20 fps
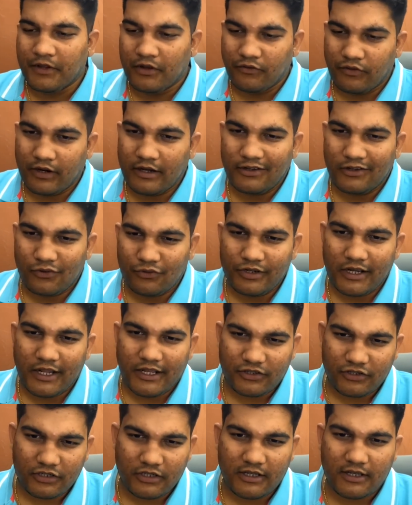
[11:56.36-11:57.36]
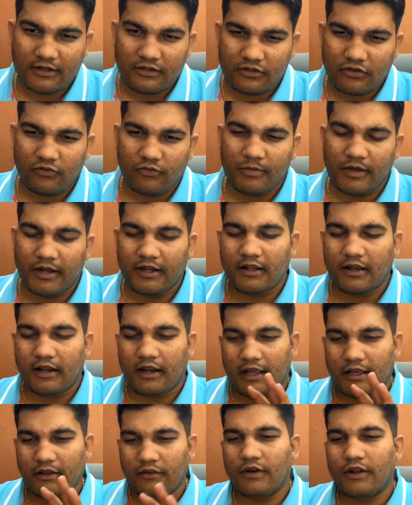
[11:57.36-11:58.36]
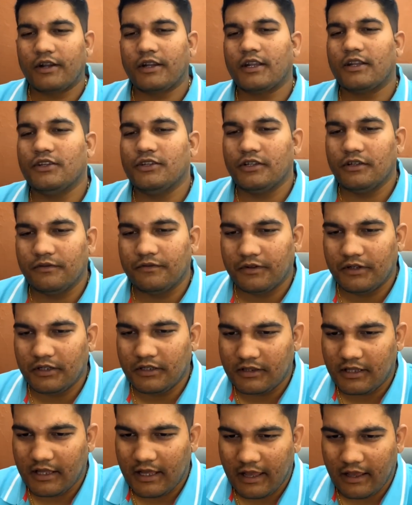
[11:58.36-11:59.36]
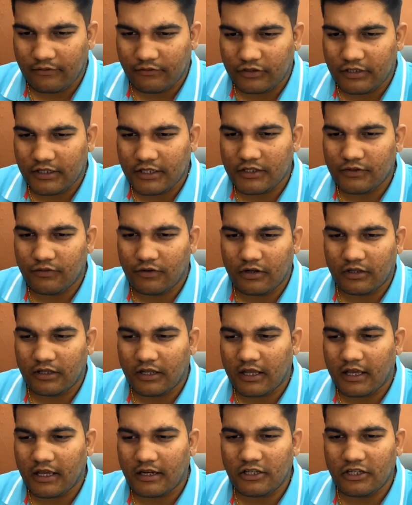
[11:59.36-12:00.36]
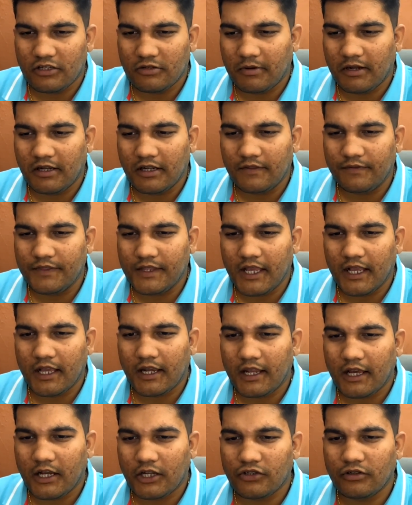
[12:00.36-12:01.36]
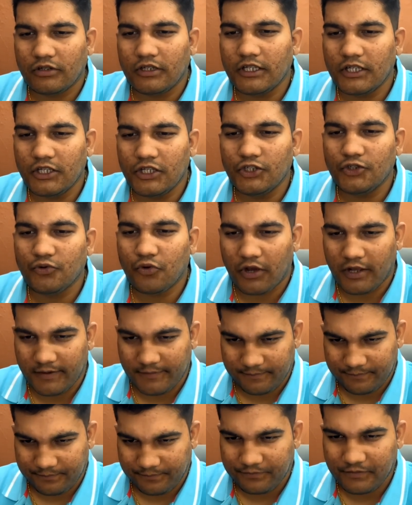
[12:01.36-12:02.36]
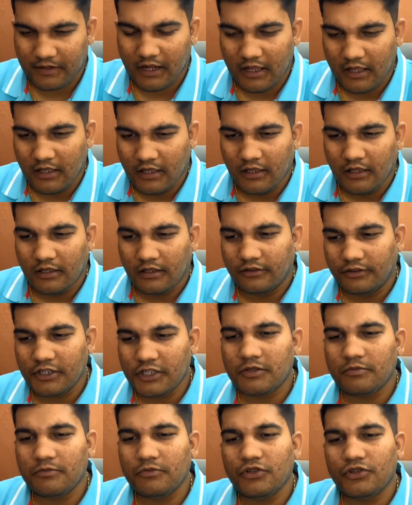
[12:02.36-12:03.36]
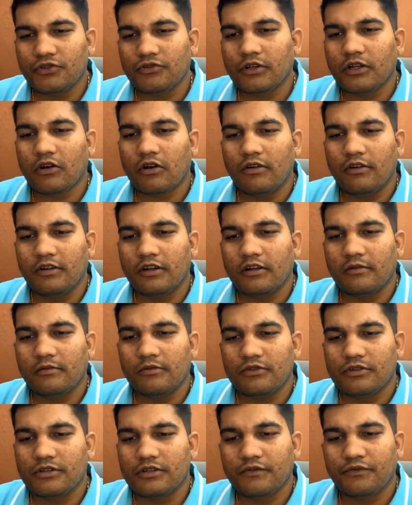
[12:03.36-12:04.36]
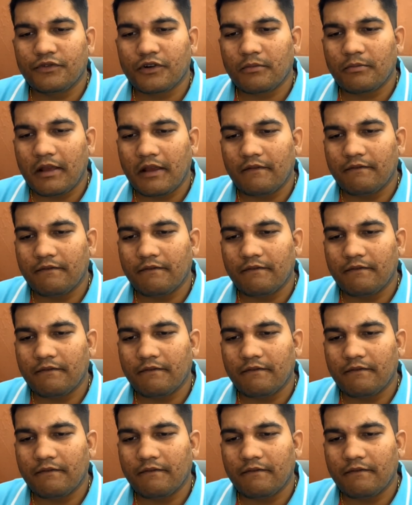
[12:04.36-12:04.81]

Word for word: one, two next years of marital life are tension-free. They have things for their arrangement and they can actually enjoy. This mutual contribution from